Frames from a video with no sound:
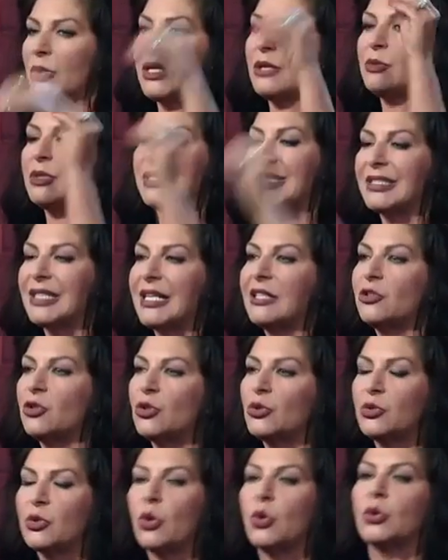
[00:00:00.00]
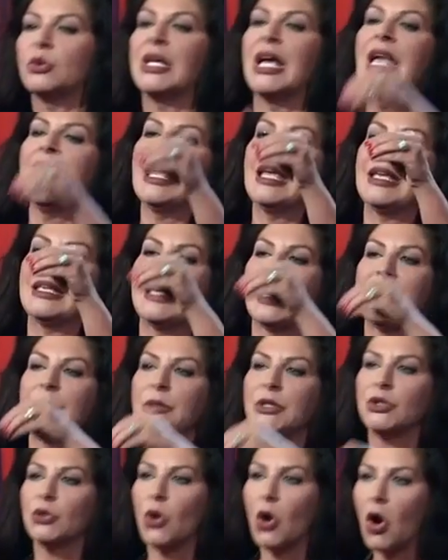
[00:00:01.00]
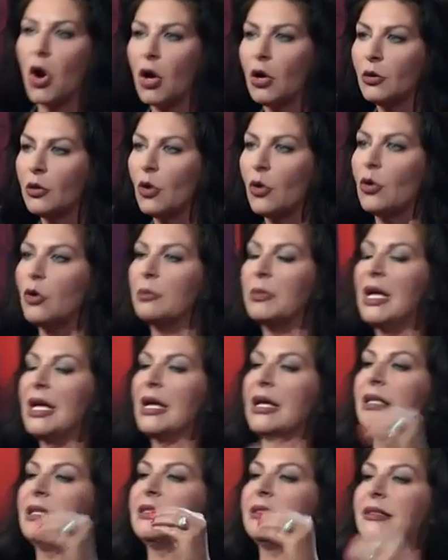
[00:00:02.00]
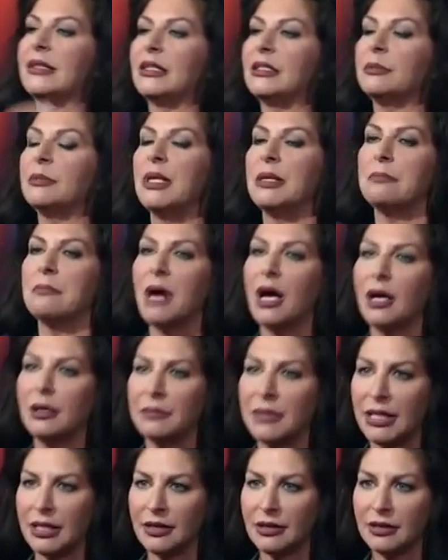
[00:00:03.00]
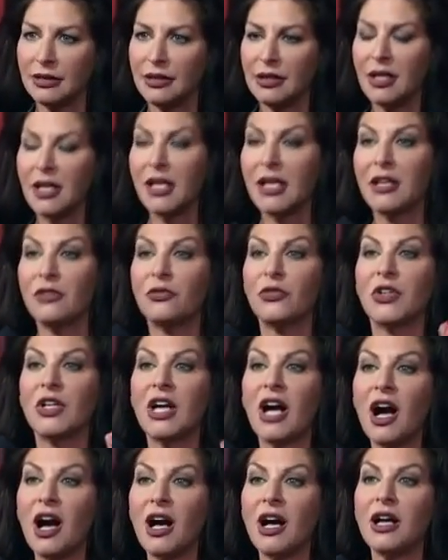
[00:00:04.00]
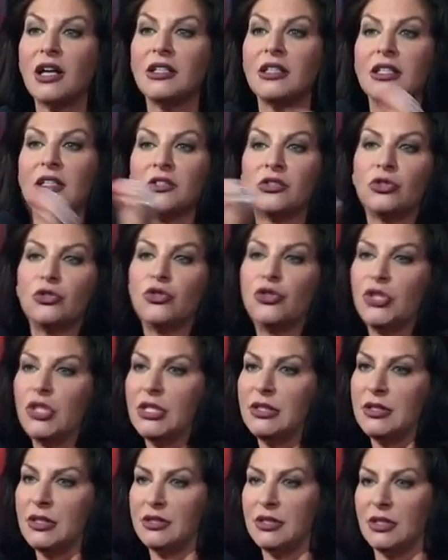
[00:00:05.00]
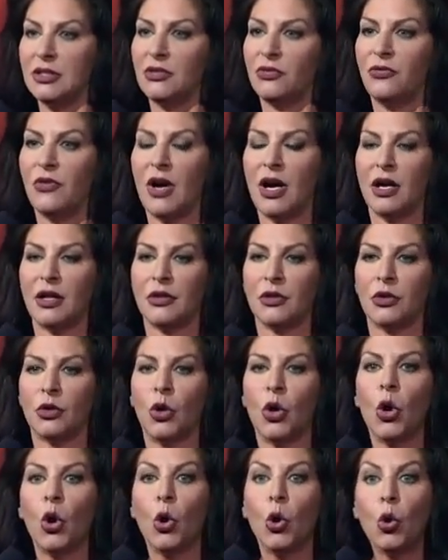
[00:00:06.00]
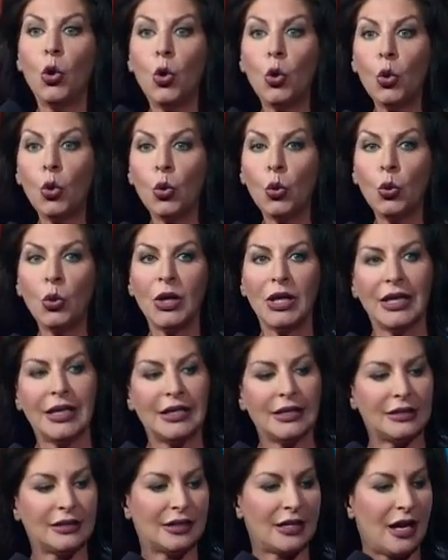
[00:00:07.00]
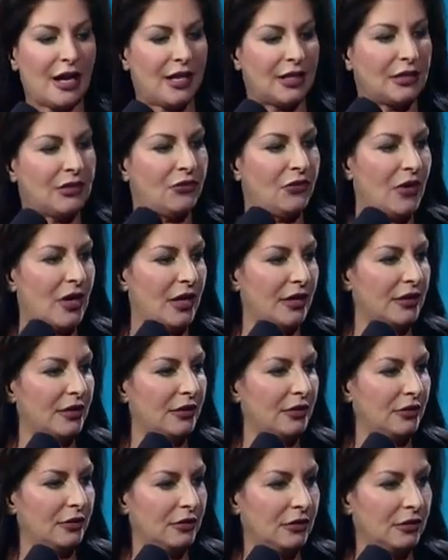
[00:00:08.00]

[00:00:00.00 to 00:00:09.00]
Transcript: when he was six years old, he came into our home and he said to me, Mommy, if God is Jesus' father, who is God's father?